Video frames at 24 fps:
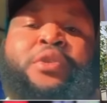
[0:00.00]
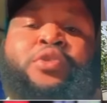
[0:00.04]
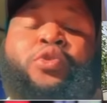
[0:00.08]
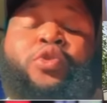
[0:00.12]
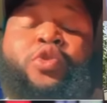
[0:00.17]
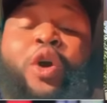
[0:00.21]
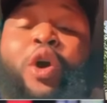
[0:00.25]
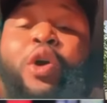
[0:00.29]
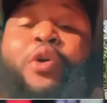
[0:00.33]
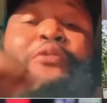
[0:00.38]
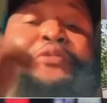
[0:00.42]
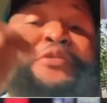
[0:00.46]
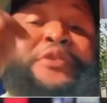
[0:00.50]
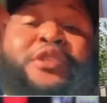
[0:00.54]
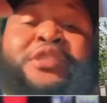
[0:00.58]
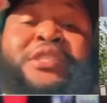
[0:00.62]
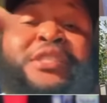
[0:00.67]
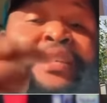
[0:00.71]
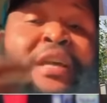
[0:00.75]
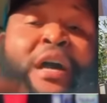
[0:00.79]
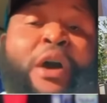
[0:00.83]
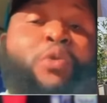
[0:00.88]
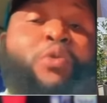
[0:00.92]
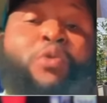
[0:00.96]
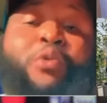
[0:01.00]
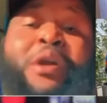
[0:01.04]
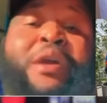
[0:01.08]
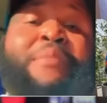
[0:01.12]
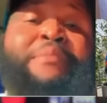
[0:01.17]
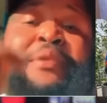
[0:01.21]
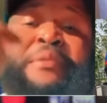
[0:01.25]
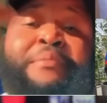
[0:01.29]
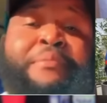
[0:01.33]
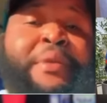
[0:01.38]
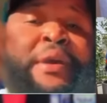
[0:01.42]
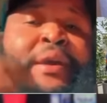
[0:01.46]
You know if you see and who
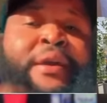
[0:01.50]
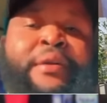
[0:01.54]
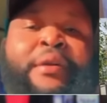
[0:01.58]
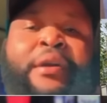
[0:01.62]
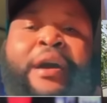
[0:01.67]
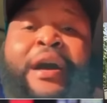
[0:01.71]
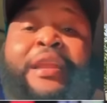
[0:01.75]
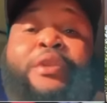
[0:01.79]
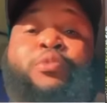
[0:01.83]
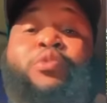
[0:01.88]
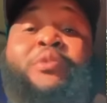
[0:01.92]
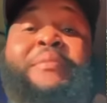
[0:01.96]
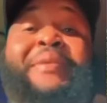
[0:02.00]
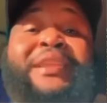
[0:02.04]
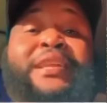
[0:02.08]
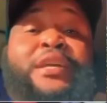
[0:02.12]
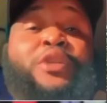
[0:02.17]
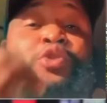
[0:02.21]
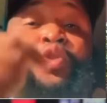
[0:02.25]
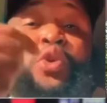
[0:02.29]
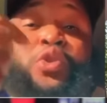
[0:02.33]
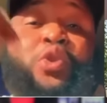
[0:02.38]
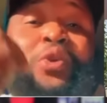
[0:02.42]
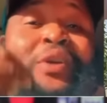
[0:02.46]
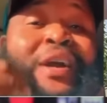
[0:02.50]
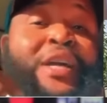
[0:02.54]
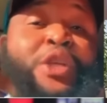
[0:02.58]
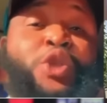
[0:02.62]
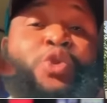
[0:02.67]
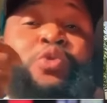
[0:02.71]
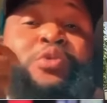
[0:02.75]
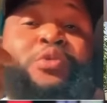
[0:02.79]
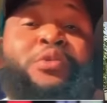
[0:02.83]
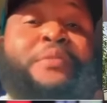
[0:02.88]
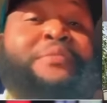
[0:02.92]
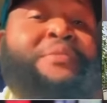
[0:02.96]
will be men. And we may they talk so kind
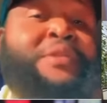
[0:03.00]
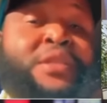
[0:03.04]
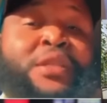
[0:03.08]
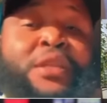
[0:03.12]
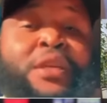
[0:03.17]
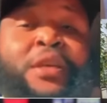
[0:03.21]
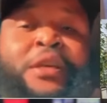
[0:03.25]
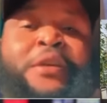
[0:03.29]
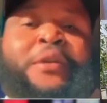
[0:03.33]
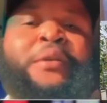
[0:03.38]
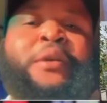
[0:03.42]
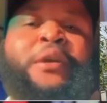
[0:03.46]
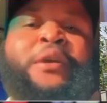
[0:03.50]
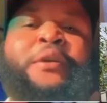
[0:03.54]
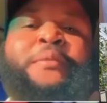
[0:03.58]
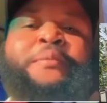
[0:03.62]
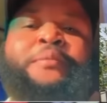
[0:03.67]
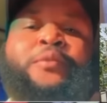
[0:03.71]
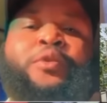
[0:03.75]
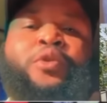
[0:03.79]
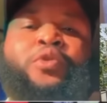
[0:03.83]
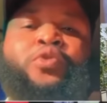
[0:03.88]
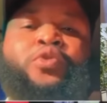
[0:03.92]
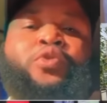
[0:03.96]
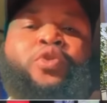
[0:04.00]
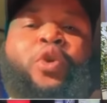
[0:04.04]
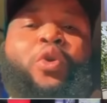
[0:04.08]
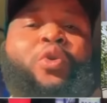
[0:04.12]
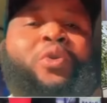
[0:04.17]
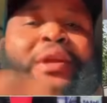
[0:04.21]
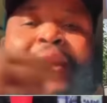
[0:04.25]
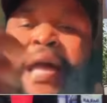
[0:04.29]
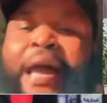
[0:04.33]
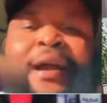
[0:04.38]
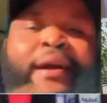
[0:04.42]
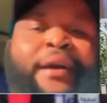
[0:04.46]
of truth will be say, you
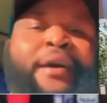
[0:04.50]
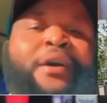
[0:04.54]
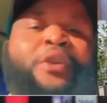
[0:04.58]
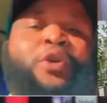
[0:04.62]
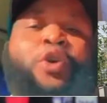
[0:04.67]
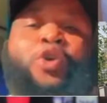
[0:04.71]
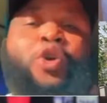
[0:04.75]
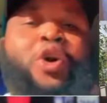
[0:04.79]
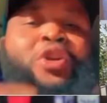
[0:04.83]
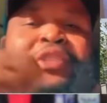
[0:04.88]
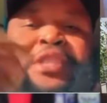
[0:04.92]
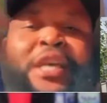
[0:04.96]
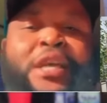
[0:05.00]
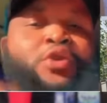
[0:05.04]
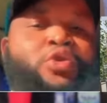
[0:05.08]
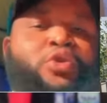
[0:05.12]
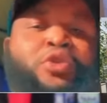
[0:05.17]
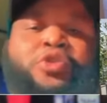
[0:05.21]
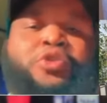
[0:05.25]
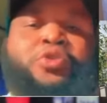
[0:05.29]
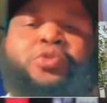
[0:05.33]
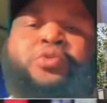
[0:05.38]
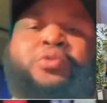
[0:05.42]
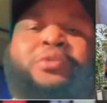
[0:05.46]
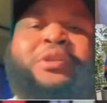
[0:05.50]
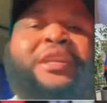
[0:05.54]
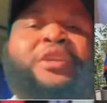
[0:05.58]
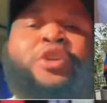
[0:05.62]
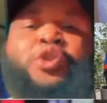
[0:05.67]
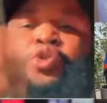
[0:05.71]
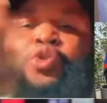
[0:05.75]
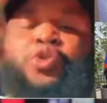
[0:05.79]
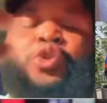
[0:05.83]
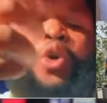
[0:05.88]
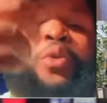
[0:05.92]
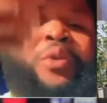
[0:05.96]
know, like and all tell you the truth. And
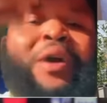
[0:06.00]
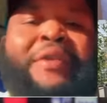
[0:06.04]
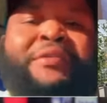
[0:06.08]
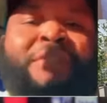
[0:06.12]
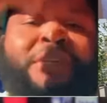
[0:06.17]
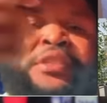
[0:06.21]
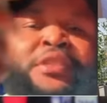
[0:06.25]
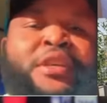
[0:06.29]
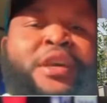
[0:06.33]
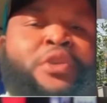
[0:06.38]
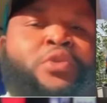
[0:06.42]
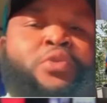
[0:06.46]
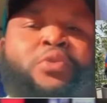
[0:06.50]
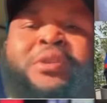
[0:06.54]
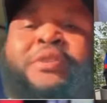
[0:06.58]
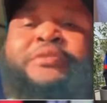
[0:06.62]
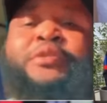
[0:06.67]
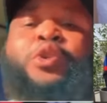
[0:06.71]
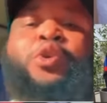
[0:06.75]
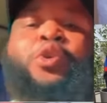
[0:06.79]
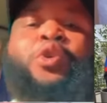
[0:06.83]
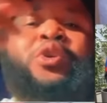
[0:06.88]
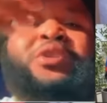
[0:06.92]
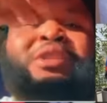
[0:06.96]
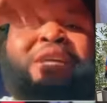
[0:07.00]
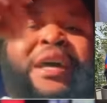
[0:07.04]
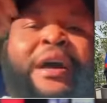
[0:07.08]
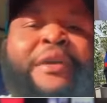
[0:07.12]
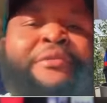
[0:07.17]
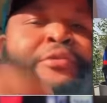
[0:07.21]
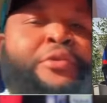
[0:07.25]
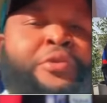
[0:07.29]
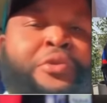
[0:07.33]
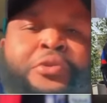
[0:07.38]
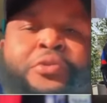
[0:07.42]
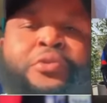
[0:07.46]
the truth your wife they tell you, Davido don't
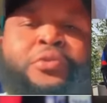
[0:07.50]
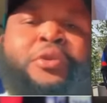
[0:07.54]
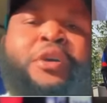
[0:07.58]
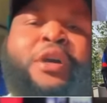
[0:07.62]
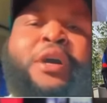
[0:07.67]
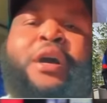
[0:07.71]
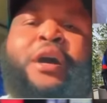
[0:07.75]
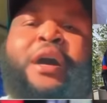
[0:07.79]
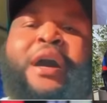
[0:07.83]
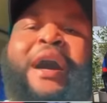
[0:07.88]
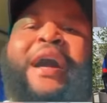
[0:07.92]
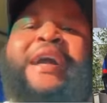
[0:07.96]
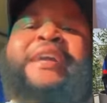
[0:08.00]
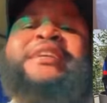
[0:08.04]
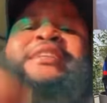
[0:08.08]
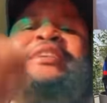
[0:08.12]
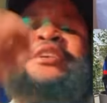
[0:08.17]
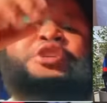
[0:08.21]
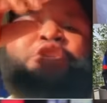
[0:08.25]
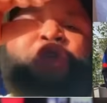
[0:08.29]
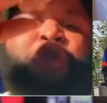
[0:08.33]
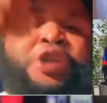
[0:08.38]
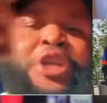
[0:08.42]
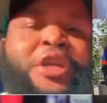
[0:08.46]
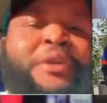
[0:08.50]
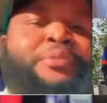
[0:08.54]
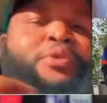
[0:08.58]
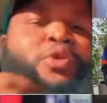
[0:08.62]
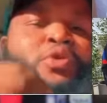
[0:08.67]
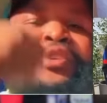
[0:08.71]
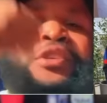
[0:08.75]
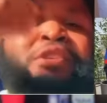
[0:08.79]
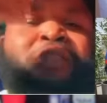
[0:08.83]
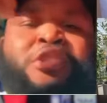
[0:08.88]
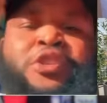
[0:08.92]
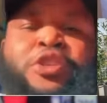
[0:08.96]
tire for you. And in the shame
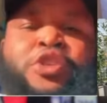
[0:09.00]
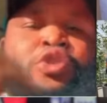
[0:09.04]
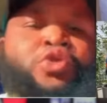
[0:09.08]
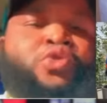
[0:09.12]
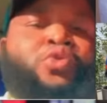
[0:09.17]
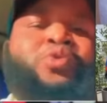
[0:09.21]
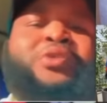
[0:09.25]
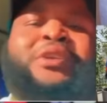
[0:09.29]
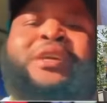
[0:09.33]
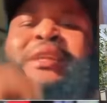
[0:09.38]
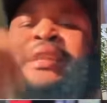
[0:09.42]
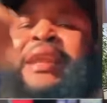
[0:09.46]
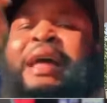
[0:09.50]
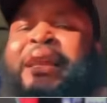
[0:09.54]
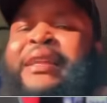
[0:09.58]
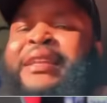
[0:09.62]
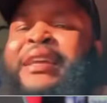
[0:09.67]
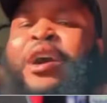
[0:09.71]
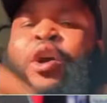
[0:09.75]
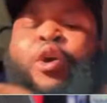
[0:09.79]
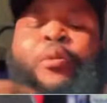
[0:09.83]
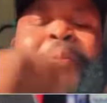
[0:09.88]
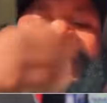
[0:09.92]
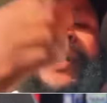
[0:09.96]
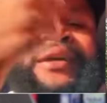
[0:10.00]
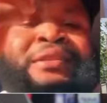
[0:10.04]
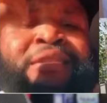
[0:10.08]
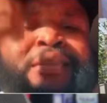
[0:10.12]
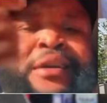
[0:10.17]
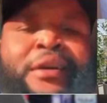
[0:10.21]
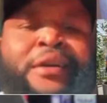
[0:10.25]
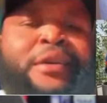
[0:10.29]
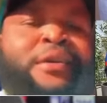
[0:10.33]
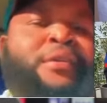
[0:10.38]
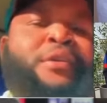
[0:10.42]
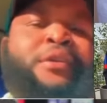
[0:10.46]
to they see you, they lie down up or
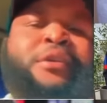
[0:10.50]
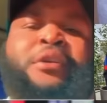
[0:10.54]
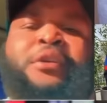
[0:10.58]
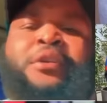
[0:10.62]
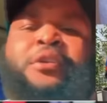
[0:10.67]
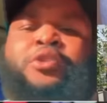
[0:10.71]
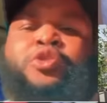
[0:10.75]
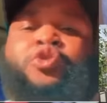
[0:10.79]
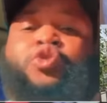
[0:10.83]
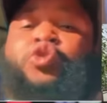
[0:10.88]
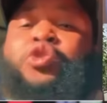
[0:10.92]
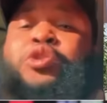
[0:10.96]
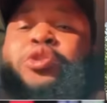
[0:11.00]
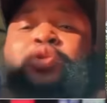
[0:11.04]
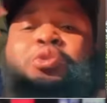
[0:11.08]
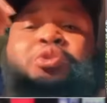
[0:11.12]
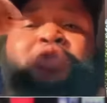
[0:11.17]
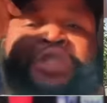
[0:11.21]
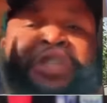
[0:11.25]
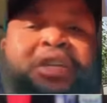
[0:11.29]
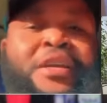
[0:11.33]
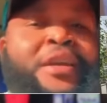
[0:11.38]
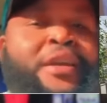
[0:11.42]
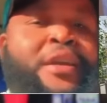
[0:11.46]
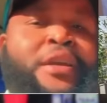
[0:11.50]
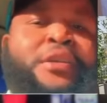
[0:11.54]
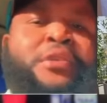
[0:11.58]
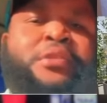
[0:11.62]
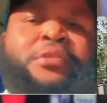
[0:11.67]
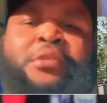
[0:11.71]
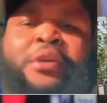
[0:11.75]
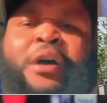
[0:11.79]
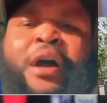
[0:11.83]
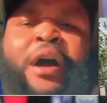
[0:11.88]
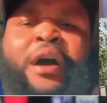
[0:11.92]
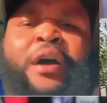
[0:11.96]
down. You need to
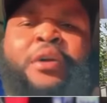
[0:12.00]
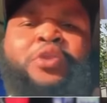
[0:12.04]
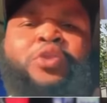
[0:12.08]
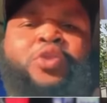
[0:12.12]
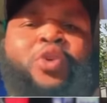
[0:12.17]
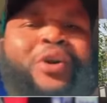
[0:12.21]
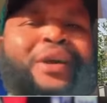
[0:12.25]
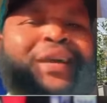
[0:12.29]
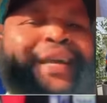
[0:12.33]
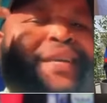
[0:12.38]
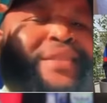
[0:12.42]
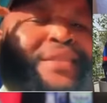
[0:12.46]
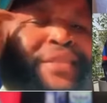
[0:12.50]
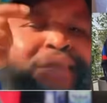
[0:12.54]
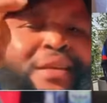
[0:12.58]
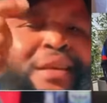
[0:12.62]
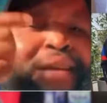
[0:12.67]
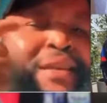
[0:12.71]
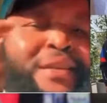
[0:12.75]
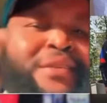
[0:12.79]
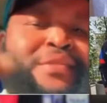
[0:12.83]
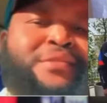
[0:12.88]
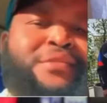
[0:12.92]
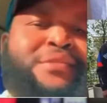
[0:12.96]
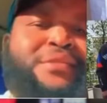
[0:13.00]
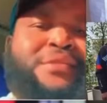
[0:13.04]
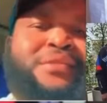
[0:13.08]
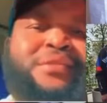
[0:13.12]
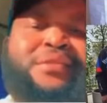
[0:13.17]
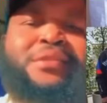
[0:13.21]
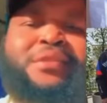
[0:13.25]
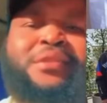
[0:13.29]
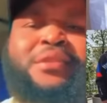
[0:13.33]
change. You don't get sense.